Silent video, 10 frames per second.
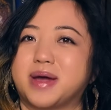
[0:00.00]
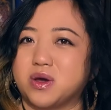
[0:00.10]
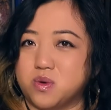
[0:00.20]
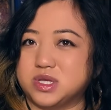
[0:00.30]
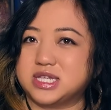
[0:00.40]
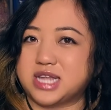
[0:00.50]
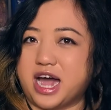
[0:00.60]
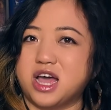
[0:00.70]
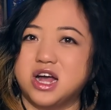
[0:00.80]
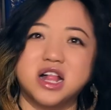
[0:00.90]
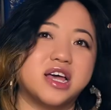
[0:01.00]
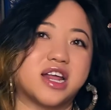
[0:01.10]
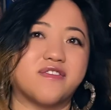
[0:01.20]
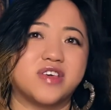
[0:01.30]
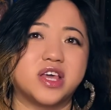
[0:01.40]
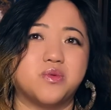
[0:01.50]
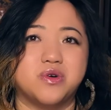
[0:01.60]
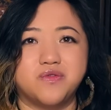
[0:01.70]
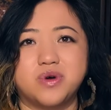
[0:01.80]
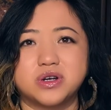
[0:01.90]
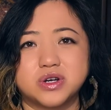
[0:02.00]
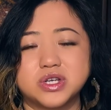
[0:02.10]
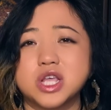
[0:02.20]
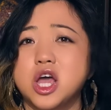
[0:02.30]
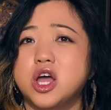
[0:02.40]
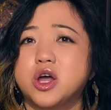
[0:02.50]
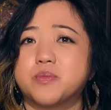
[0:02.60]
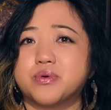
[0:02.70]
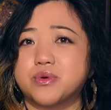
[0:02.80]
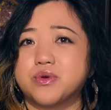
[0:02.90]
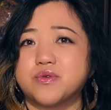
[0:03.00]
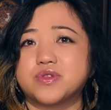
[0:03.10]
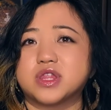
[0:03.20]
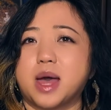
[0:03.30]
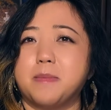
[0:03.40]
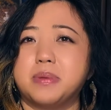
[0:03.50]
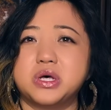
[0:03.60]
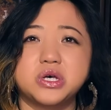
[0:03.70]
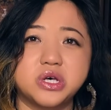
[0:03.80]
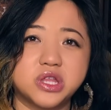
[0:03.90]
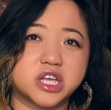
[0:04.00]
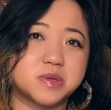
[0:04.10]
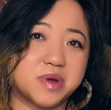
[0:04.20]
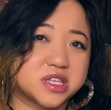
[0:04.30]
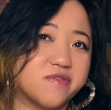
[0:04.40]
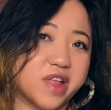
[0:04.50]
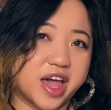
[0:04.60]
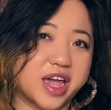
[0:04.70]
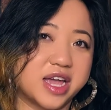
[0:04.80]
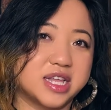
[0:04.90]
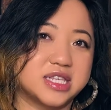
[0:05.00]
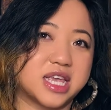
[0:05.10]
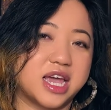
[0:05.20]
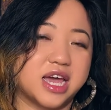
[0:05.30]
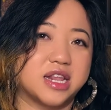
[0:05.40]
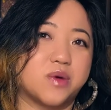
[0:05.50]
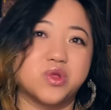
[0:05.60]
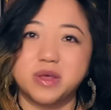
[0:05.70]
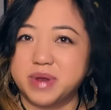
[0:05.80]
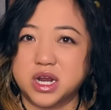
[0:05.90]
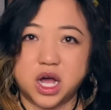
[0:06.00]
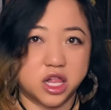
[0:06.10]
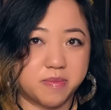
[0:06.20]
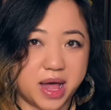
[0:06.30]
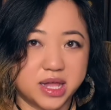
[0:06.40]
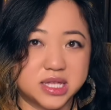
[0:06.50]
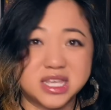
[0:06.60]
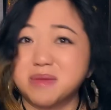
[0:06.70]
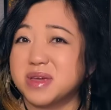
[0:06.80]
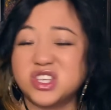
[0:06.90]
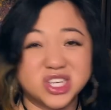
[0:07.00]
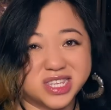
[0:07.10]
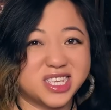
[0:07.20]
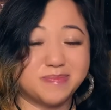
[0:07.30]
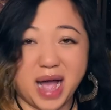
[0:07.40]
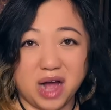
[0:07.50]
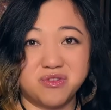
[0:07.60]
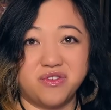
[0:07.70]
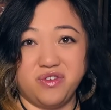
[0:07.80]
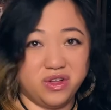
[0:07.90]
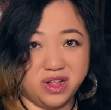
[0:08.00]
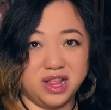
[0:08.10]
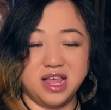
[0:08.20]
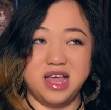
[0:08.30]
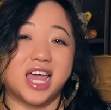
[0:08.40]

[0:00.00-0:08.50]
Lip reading: my own style, and I feel like Wolfwalkers proves that bold, expressive lines and limited color palettes can be just as powerful.